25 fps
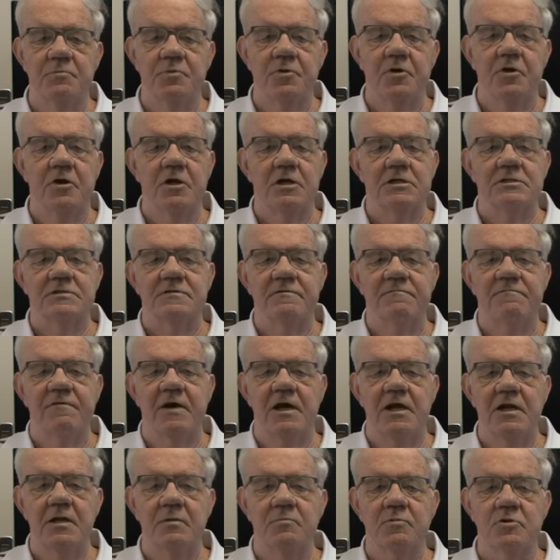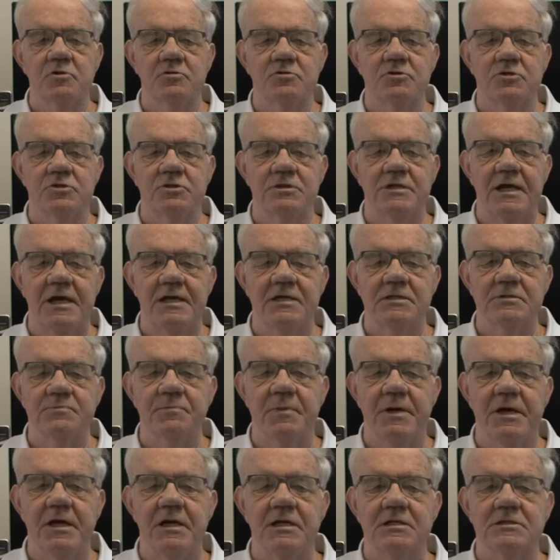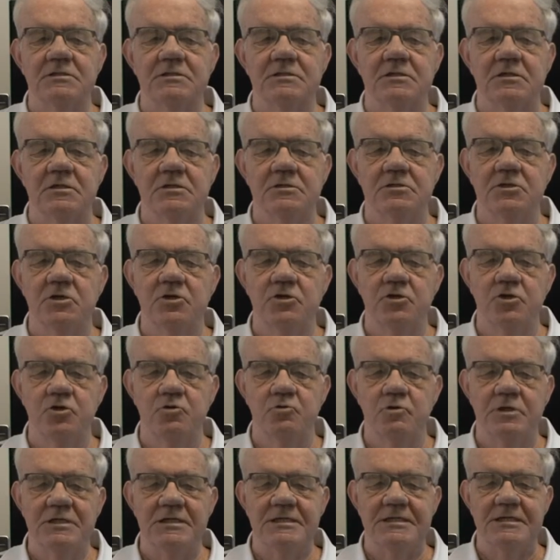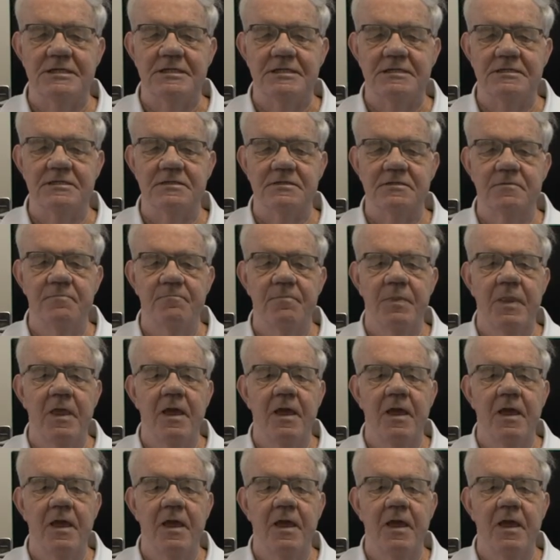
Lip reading: products available to taxpayers is annuities.